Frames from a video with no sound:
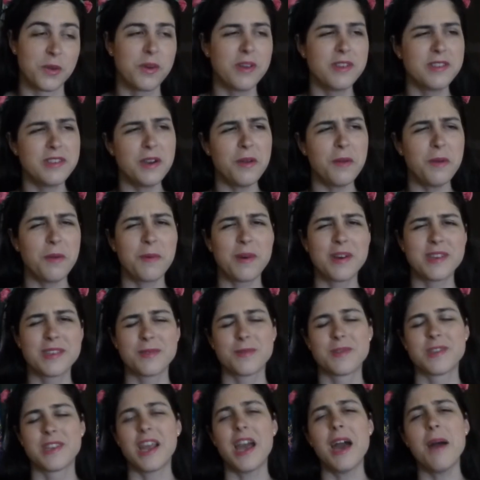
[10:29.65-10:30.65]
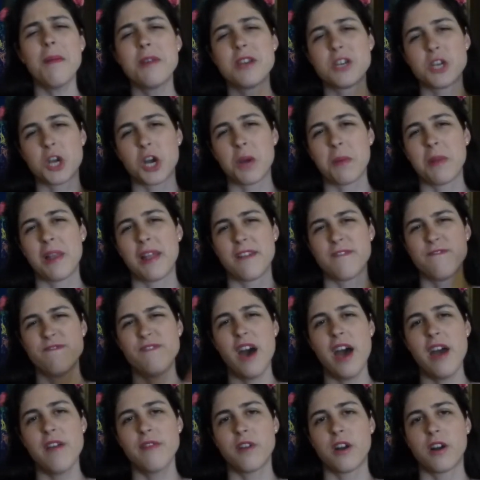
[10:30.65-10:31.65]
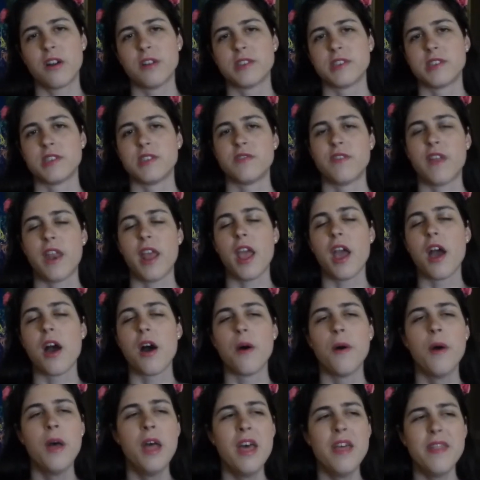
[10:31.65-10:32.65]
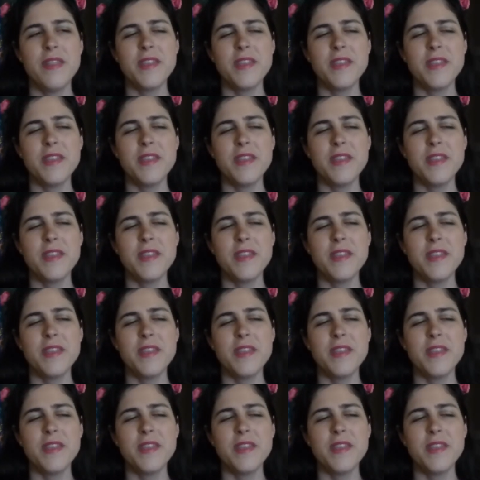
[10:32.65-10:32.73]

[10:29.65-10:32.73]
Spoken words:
Because you know what it was? I was like, I'm gonna talk about like 5 cards in this video.